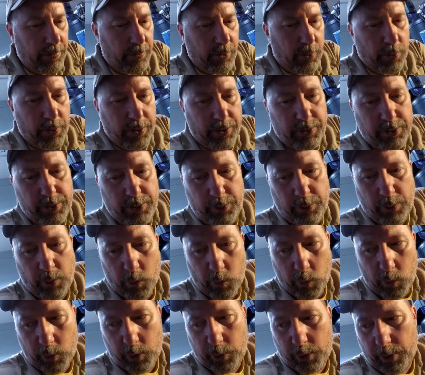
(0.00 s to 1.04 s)
going to
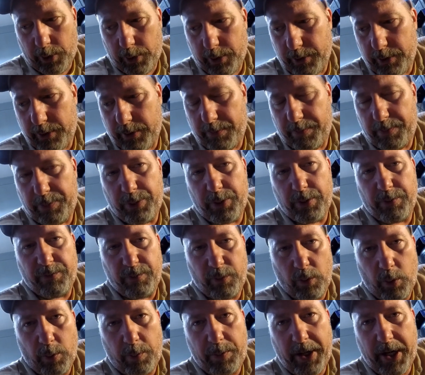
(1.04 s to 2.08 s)
order the
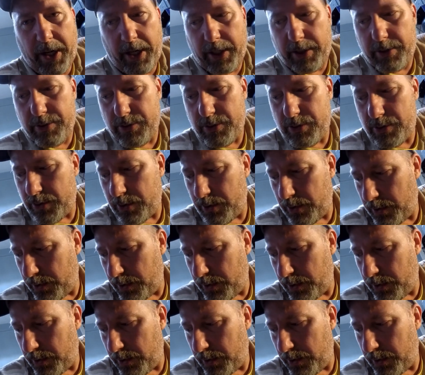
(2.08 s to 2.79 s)
floor pans,